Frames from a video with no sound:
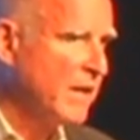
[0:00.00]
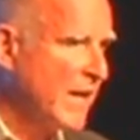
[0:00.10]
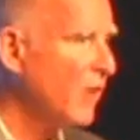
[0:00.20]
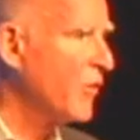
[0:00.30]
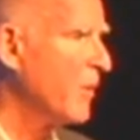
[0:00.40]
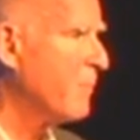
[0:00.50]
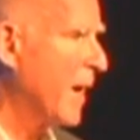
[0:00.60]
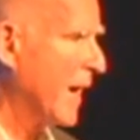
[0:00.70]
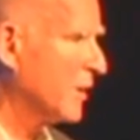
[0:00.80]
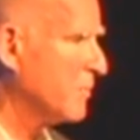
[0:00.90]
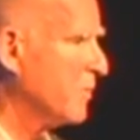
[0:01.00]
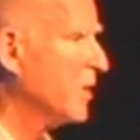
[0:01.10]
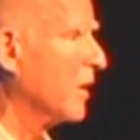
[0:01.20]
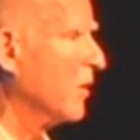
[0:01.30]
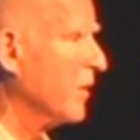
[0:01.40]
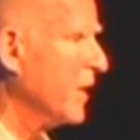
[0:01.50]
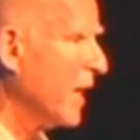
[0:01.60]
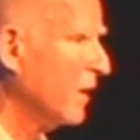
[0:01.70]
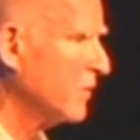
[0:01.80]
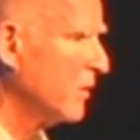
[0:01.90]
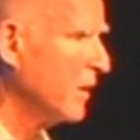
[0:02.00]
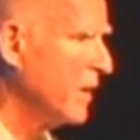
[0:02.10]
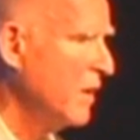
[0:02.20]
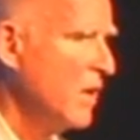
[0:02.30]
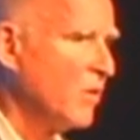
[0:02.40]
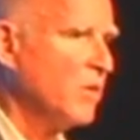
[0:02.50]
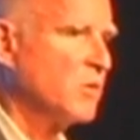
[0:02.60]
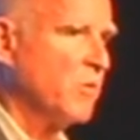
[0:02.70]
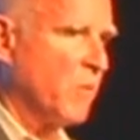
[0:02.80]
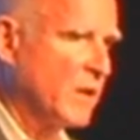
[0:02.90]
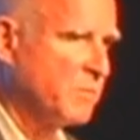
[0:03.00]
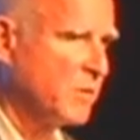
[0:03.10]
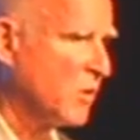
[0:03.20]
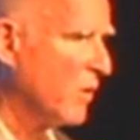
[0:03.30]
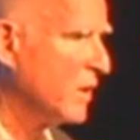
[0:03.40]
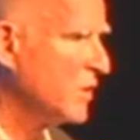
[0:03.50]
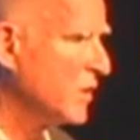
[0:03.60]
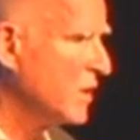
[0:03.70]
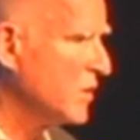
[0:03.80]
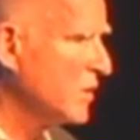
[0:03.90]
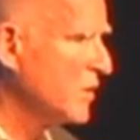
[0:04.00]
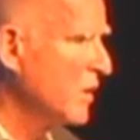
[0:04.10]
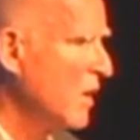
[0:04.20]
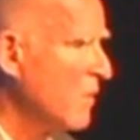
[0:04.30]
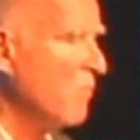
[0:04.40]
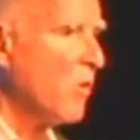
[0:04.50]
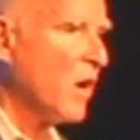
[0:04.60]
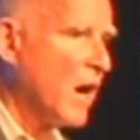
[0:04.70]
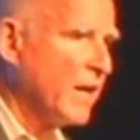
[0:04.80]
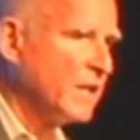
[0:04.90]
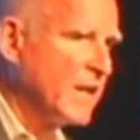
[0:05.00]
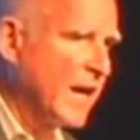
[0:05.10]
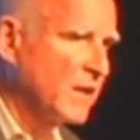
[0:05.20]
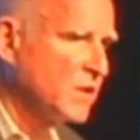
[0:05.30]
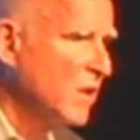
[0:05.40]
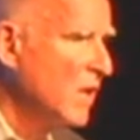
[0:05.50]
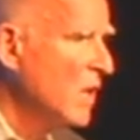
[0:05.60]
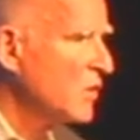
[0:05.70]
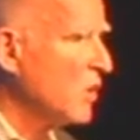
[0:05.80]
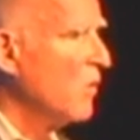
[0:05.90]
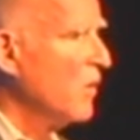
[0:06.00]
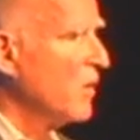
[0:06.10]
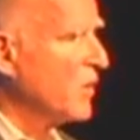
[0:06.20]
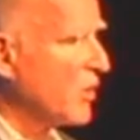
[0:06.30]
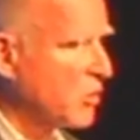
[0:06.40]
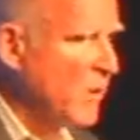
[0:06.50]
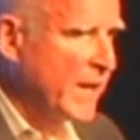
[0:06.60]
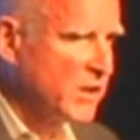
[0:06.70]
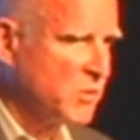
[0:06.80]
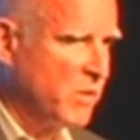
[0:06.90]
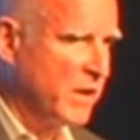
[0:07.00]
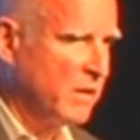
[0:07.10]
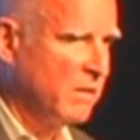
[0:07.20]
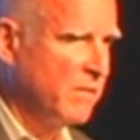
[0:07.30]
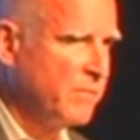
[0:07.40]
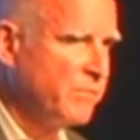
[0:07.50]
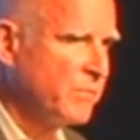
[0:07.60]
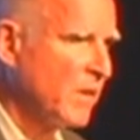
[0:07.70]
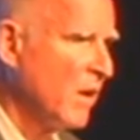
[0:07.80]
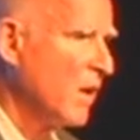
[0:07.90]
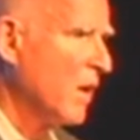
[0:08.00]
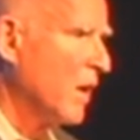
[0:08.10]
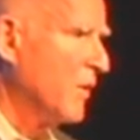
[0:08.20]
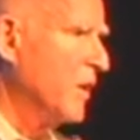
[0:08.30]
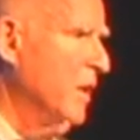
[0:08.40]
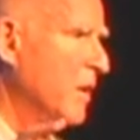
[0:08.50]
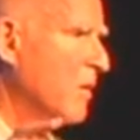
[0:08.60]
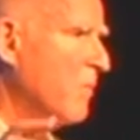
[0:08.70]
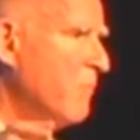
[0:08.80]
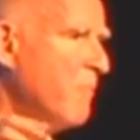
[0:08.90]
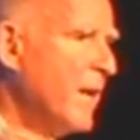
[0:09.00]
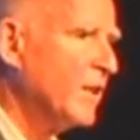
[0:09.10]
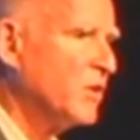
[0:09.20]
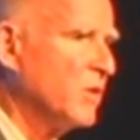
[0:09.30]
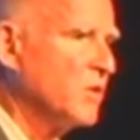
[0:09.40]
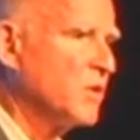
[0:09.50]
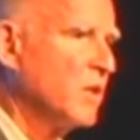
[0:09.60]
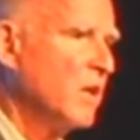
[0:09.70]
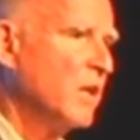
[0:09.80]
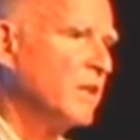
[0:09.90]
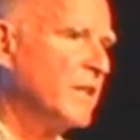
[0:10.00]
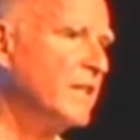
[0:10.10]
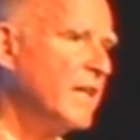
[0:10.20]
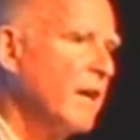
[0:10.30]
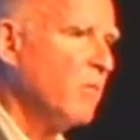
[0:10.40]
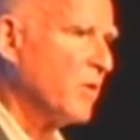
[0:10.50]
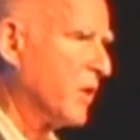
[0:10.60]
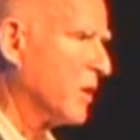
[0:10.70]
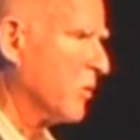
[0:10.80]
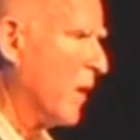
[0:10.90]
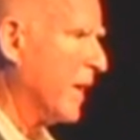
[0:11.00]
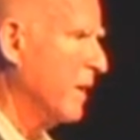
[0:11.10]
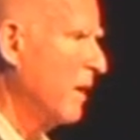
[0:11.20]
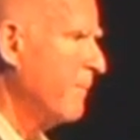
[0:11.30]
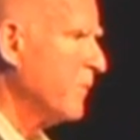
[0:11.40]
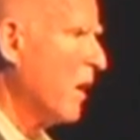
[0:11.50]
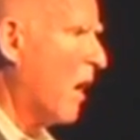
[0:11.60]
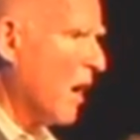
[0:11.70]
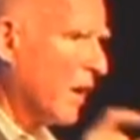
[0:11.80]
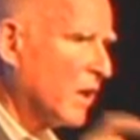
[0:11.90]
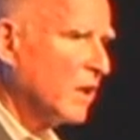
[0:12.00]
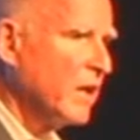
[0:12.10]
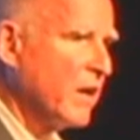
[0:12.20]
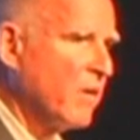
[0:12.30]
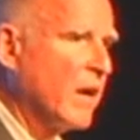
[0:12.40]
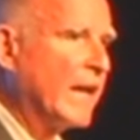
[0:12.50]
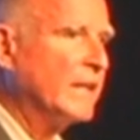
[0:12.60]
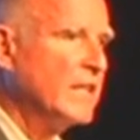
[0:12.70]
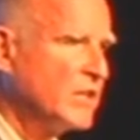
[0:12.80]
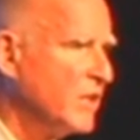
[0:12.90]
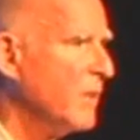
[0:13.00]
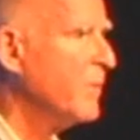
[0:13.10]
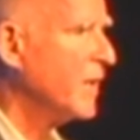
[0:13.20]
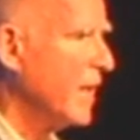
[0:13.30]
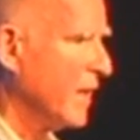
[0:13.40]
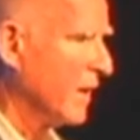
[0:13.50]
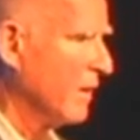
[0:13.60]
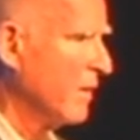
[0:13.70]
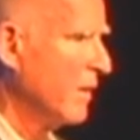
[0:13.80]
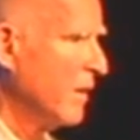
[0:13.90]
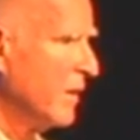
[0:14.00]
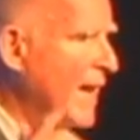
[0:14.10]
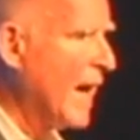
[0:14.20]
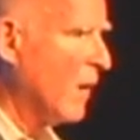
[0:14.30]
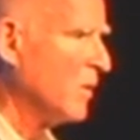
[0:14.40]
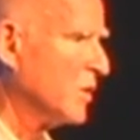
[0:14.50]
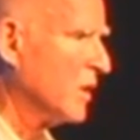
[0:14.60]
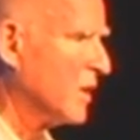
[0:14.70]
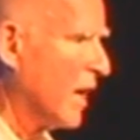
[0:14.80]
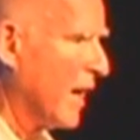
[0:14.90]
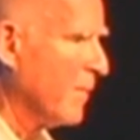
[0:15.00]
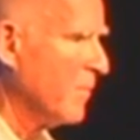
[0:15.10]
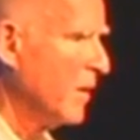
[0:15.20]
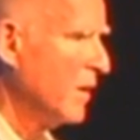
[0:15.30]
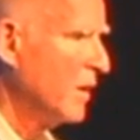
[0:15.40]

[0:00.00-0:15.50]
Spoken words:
health impacts, particularly in the elderly, those with respiratory diseases, more heart attacks. So the threat is real. The measures to deal with the threat are clear, at least in the beginning. Now is the time